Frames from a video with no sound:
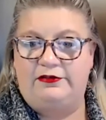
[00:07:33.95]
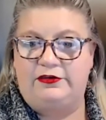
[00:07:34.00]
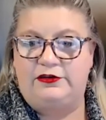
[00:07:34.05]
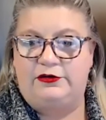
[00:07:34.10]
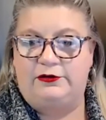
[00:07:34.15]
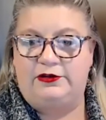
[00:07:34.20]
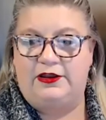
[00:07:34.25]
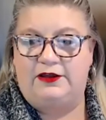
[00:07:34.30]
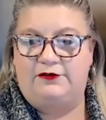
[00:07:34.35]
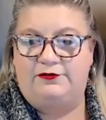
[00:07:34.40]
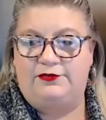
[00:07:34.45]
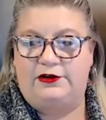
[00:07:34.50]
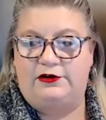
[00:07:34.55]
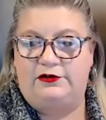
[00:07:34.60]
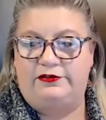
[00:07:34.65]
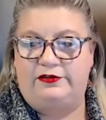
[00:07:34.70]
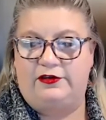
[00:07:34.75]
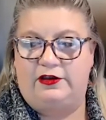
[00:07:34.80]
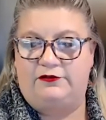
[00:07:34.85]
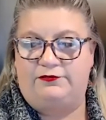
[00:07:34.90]
And you can have
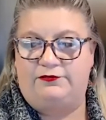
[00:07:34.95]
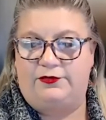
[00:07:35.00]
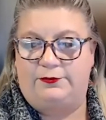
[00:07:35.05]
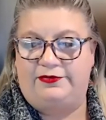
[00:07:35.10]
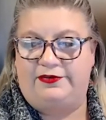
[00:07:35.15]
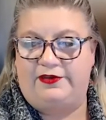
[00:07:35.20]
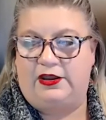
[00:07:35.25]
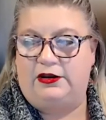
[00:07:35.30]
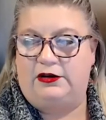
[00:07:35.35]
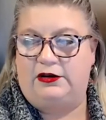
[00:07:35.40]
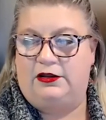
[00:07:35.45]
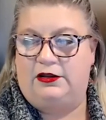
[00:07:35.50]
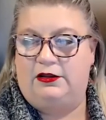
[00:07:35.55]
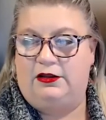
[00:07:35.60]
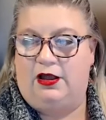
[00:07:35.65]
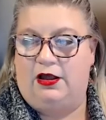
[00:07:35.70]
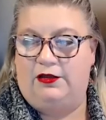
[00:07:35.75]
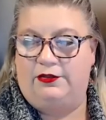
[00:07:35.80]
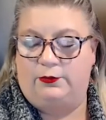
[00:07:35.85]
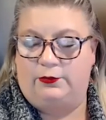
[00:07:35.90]
letters sent from Santa
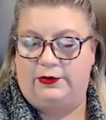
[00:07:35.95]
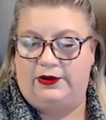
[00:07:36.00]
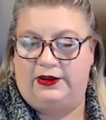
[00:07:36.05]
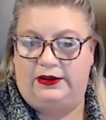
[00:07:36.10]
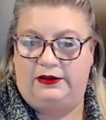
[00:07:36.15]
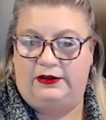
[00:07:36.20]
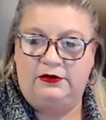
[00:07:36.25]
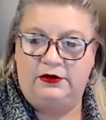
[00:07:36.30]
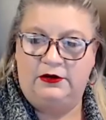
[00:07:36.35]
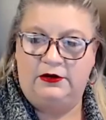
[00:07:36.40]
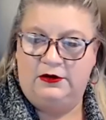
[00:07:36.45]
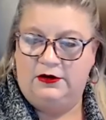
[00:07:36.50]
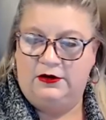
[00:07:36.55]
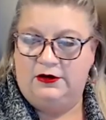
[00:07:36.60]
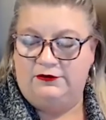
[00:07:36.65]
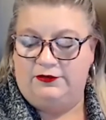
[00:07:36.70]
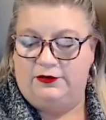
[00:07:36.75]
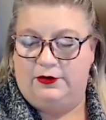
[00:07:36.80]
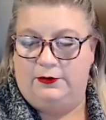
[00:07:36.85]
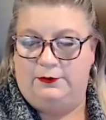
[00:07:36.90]
all the way
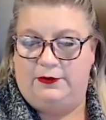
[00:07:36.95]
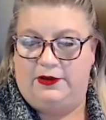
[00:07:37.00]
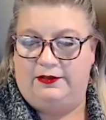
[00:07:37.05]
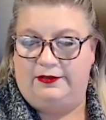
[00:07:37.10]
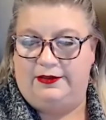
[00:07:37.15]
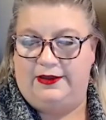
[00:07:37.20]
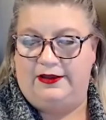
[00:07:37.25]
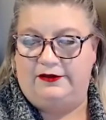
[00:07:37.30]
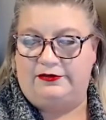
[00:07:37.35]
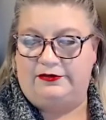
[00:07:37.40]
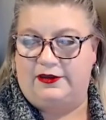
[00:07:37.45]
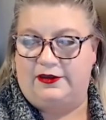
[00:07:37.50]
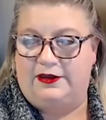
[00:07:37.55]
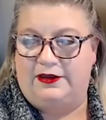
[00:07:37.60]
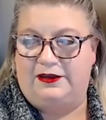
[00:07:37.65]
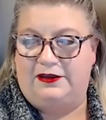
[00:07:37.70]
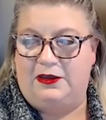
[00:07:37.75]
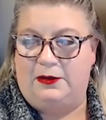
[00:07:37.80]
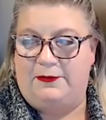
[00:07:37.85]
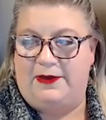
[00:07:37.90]
from Alaska
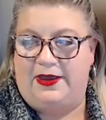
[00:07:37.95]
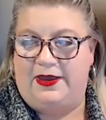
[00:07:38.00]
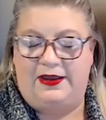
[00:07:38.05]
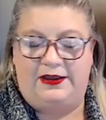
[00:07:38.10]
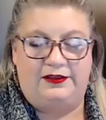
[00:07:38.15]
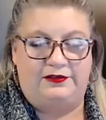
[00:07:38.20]
and come back.